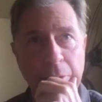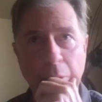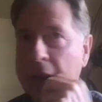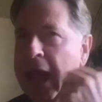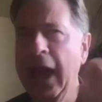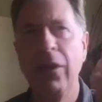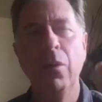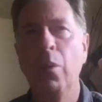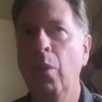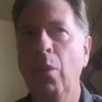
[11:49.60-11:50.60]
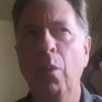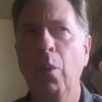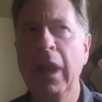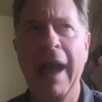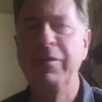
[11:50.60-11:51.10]
So again,
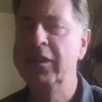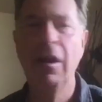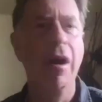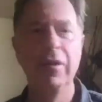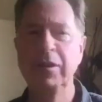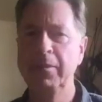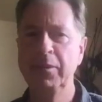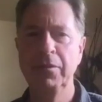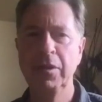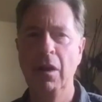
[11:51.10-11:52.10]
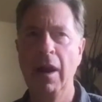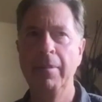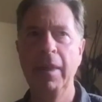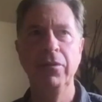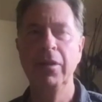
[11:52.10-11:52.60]
we have these concepts of
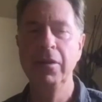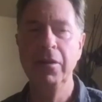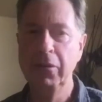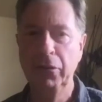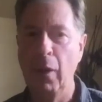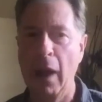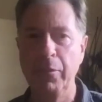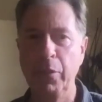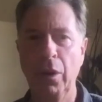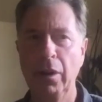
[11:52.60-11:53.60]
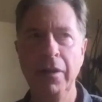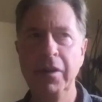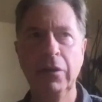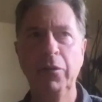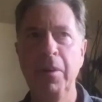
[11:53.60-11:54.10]
time that in the described world and
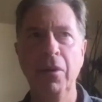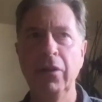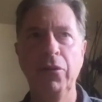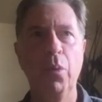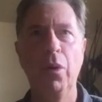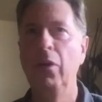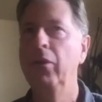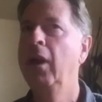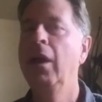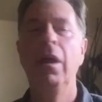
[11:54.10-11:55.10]
in the experienced world,